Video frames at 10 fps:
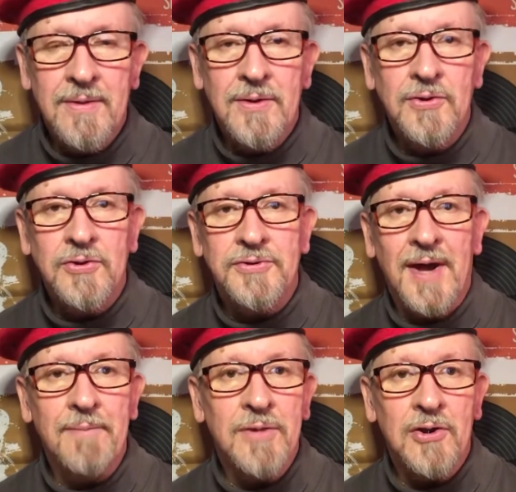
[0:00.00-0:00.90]
Good
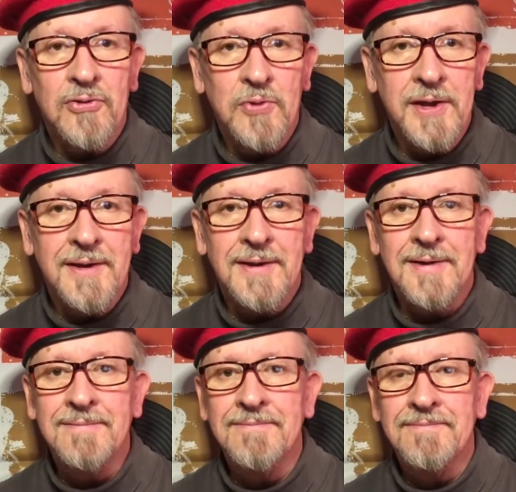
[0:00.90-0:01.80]
time, middle of the week.
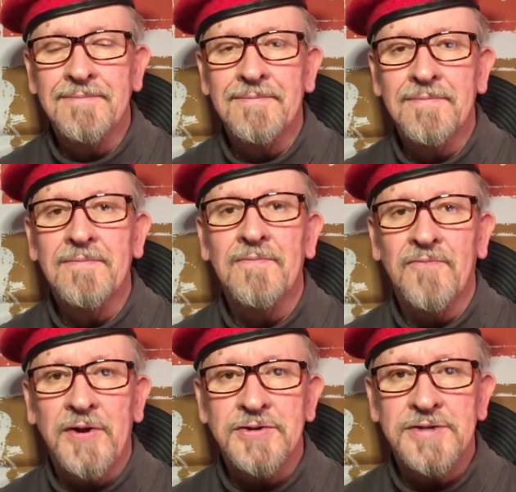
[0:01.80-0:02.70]

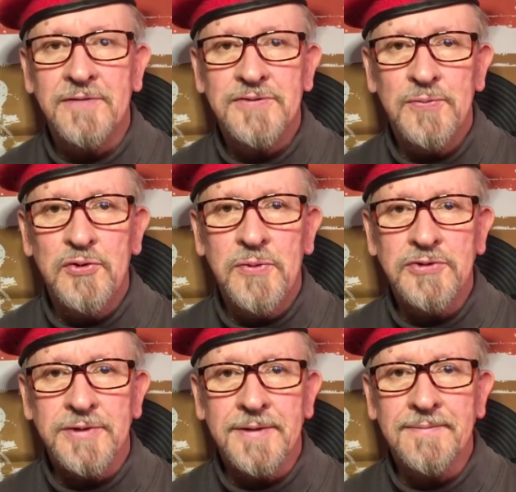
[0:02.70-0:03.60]
Find yourself some new
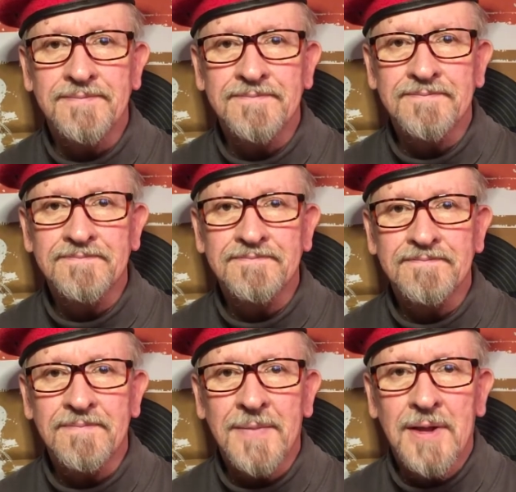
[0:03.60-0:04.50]
music.
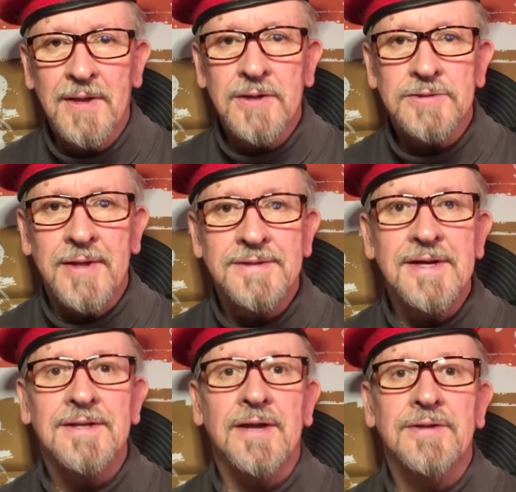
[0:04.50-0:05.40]
So that's
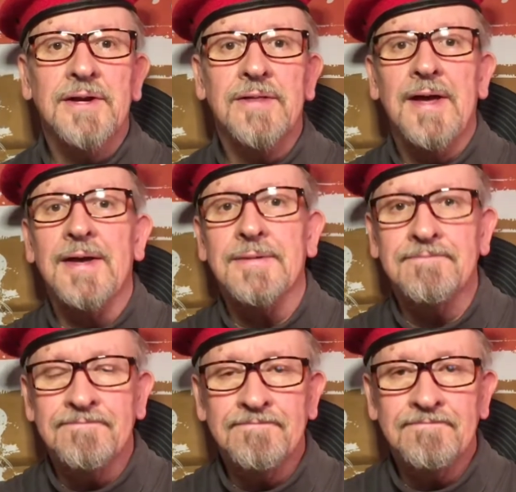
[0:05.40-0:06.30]
it. Until then,
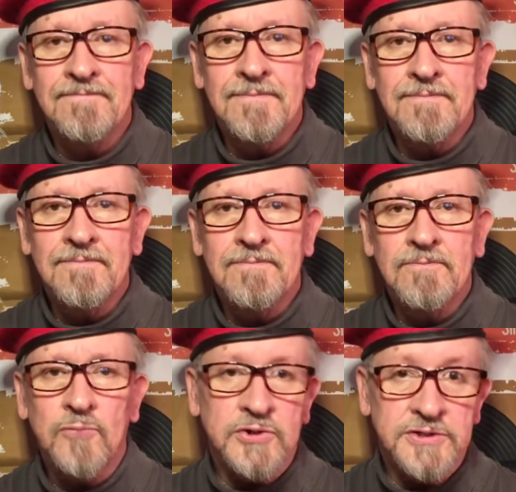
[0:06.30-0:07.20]

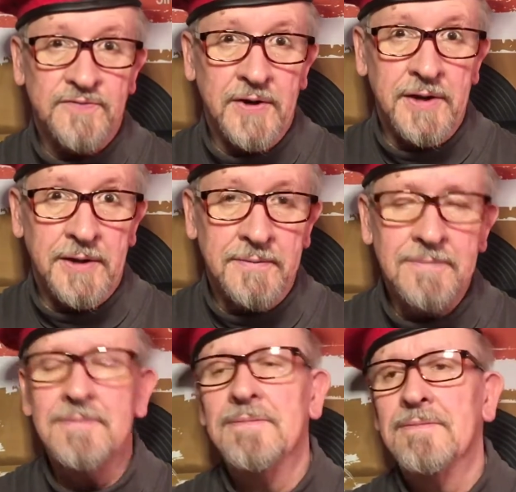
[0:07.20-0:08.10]
which is Friday,
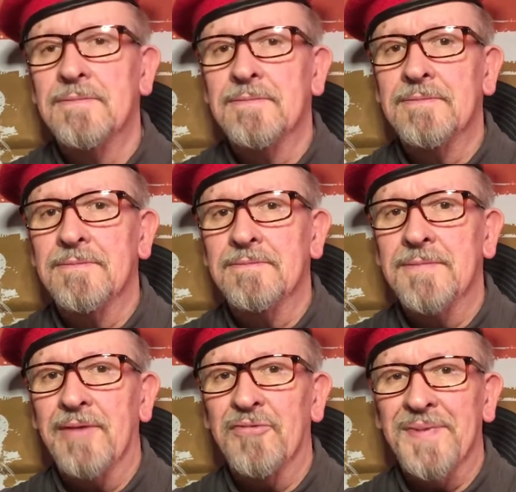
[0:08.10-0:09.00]

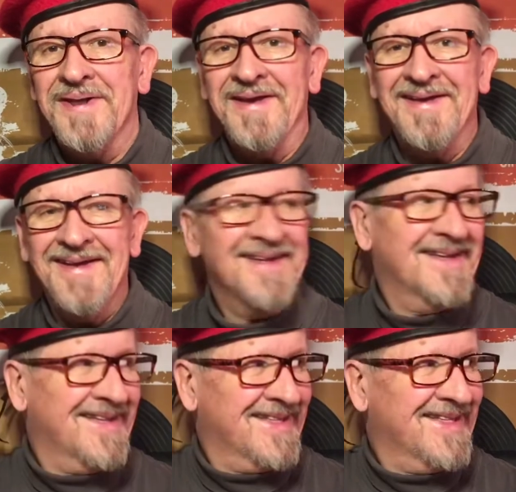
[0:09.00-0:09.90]
everybody,
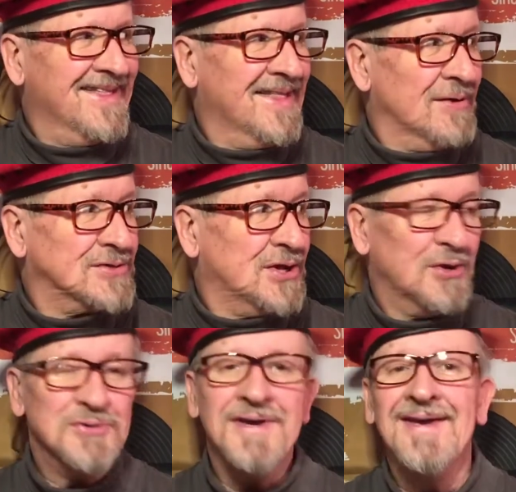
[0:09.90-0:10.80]
that was
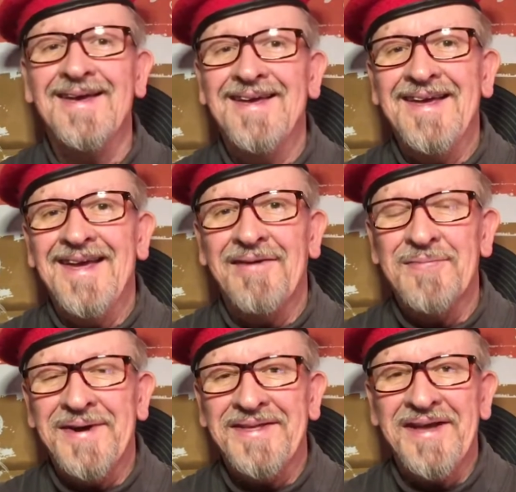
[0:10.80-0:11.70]
close.
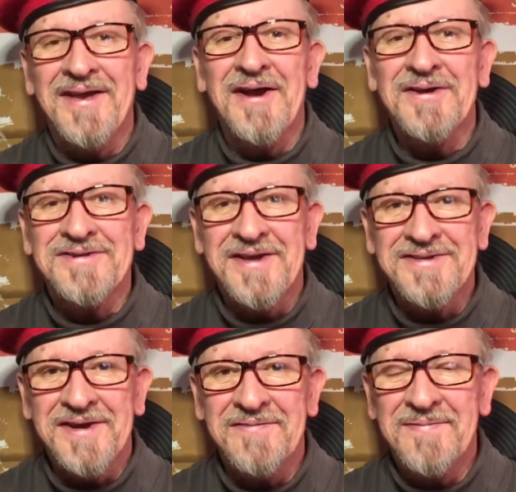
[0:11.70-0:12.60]
Everybody take care, stay
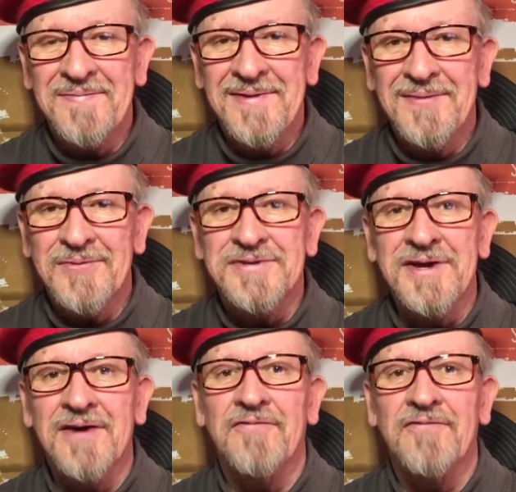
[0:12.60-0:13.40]
safe. We'll see you on